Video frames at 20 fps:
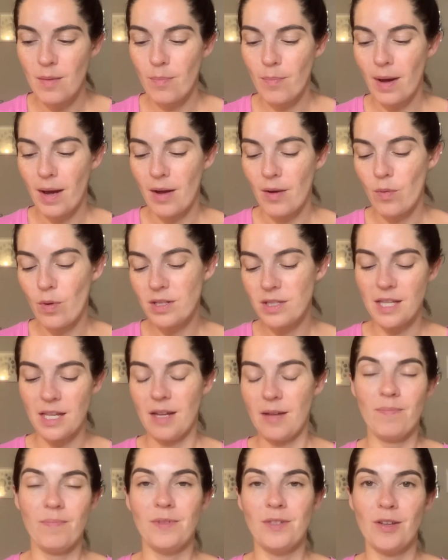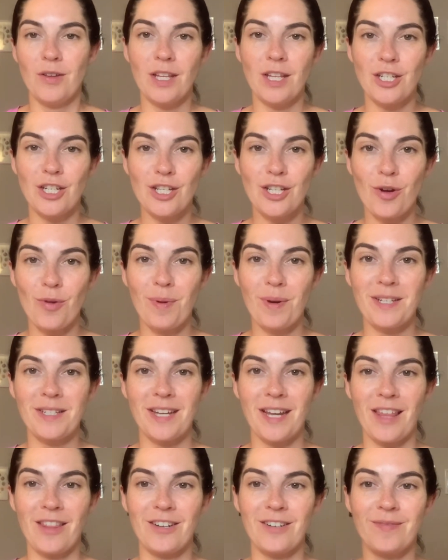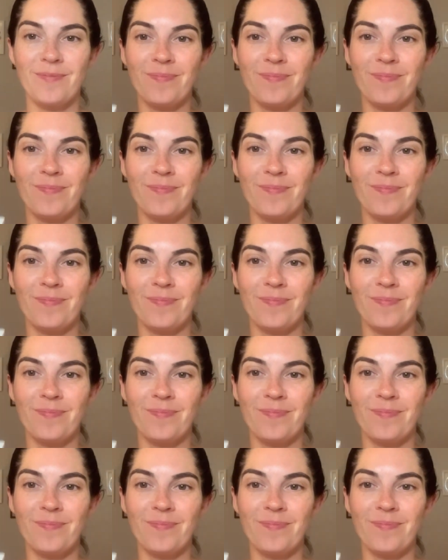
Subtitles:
but we'll see. So let's just open it together.